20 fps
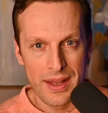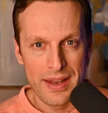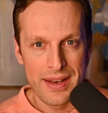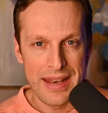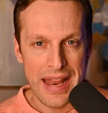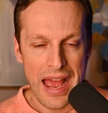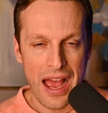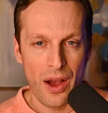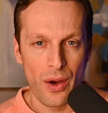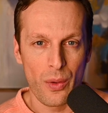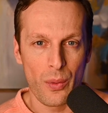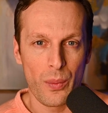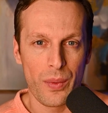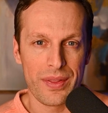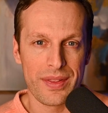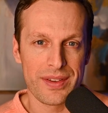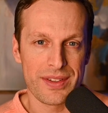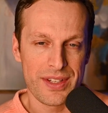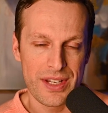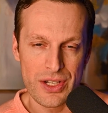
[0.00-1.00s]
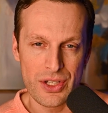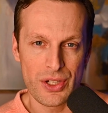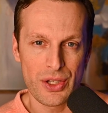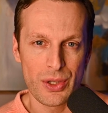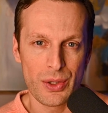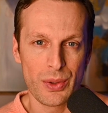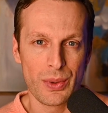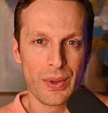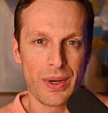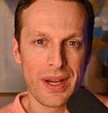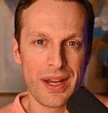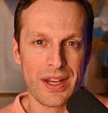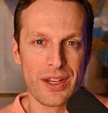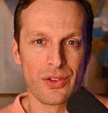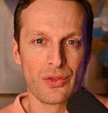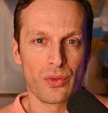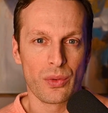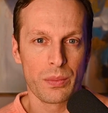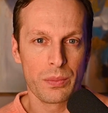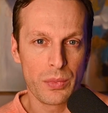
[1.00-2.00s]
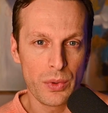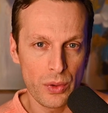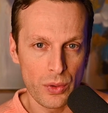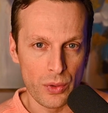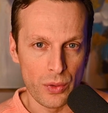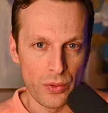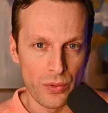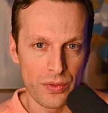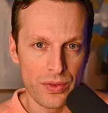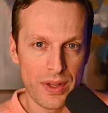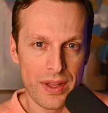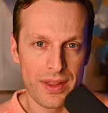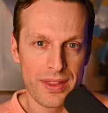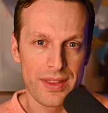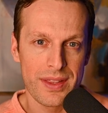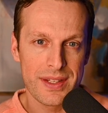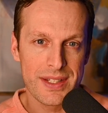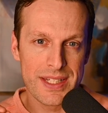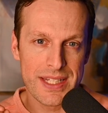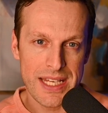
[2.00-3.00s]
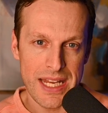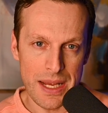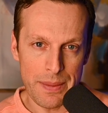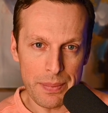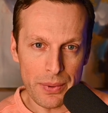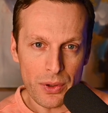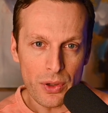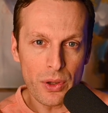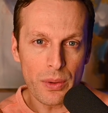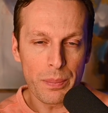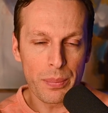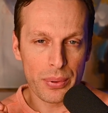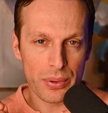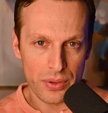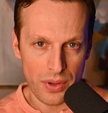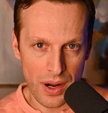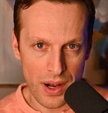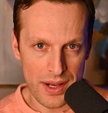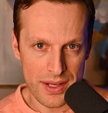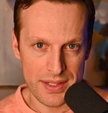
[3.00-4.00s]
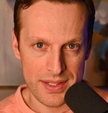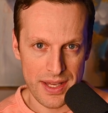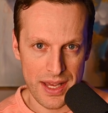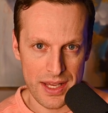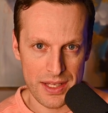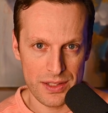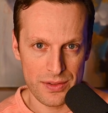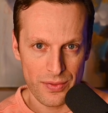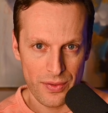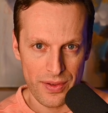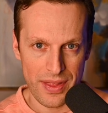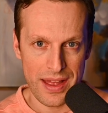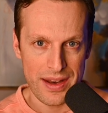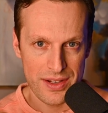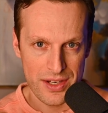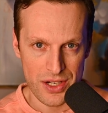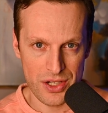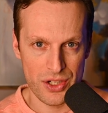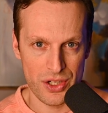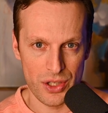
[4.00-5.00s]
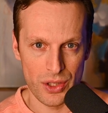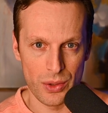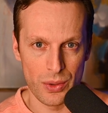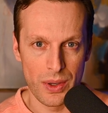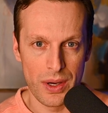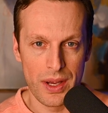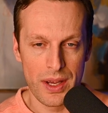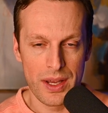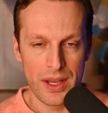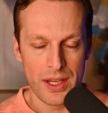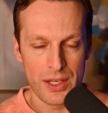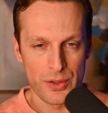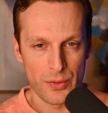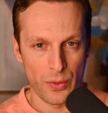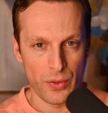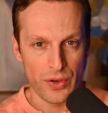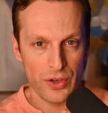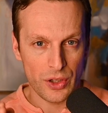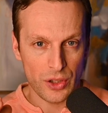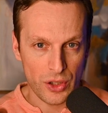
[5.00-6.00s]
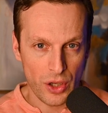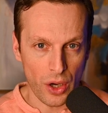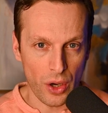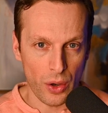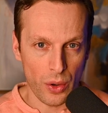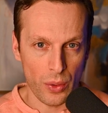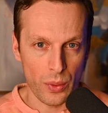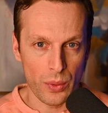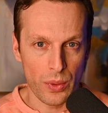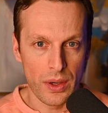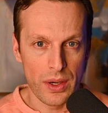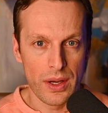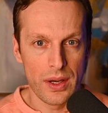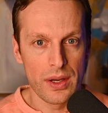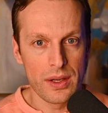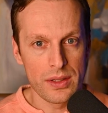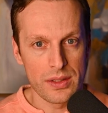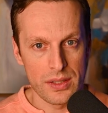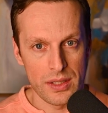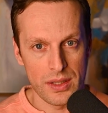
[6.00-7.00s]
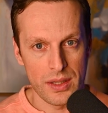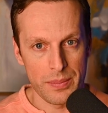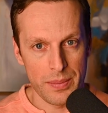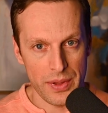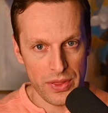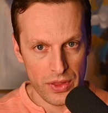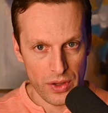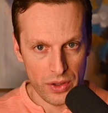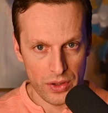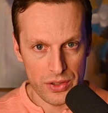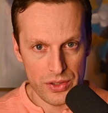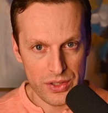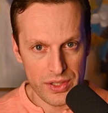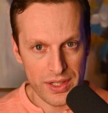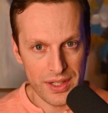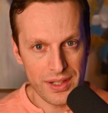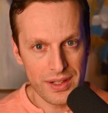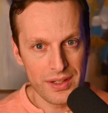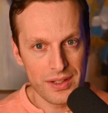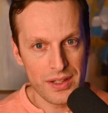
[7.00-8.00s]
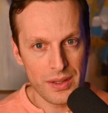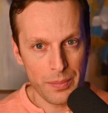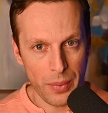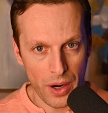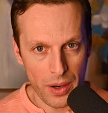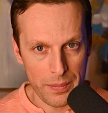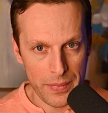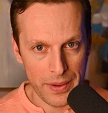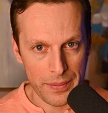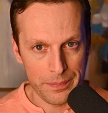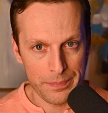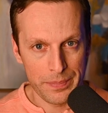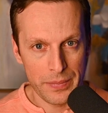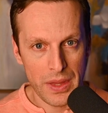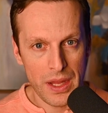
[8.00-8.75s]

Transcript: Now, when the tissue is removed, the typical process for that tissue is for it to go to the pathology department.